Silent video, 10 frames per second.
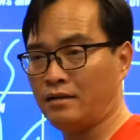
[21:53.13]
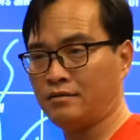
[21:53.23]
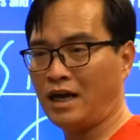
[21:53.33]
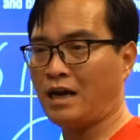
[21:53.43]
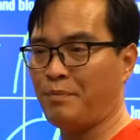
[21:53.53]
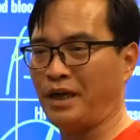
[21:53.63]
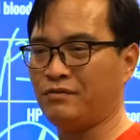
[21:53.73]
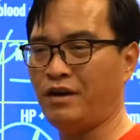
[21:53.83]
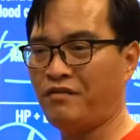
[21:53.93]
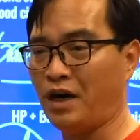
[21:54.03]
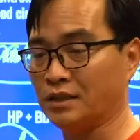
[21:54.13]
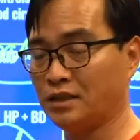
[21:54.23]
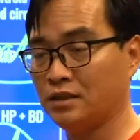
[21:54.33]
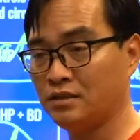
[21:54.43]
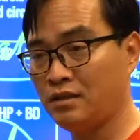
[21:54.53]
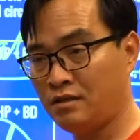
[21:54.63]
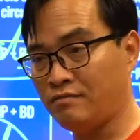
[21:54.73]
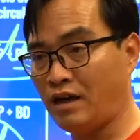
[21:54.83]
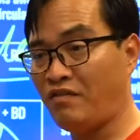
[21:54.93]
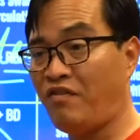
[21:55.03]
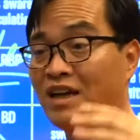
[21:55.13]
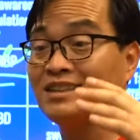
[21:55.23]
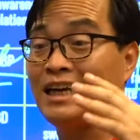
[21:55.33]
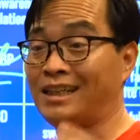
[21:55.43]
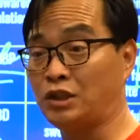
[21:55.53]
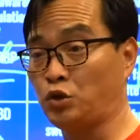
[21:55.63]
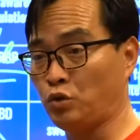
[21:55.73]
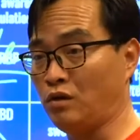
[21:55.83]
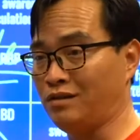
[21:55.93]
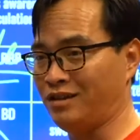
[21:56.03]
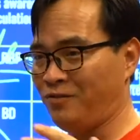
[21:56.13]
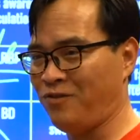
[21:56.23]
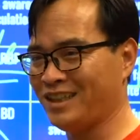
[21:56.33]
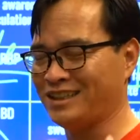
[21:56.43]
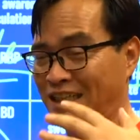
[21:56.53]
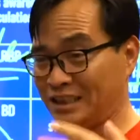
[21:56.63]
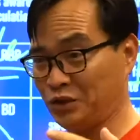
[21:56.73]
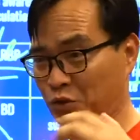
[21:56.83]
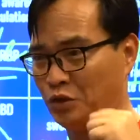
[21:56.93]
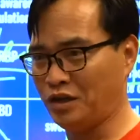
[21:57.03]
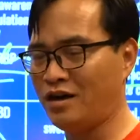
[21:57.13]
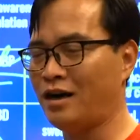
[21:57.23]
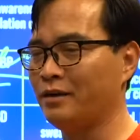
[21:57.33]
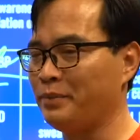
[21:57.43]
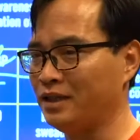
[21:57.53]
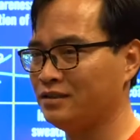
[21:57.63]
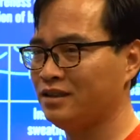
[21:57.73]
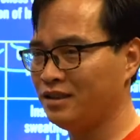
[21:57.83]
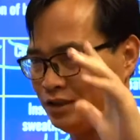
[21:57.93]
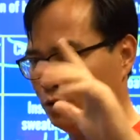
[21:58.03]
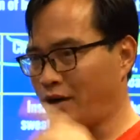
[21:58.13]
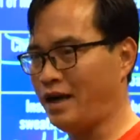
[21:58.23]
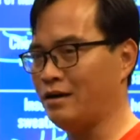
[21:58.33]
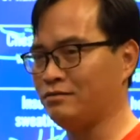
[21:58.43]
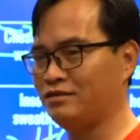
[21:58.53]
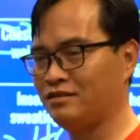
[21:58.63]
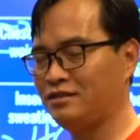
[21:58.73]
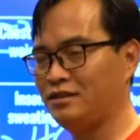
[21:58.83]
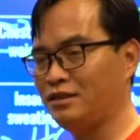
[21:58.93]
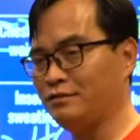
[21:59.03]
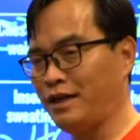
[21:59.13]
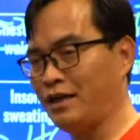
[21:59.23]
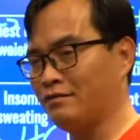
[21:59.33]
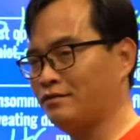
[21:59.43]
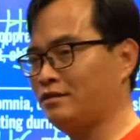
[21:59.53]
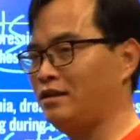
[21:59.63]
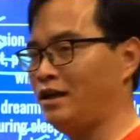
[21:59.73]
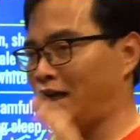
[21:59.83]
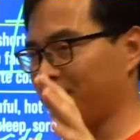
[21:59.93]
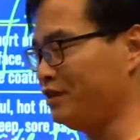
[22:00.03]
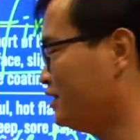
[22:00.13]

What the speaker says: heartbeat very fast and strong, and fast and strong heartbeat you will have. And with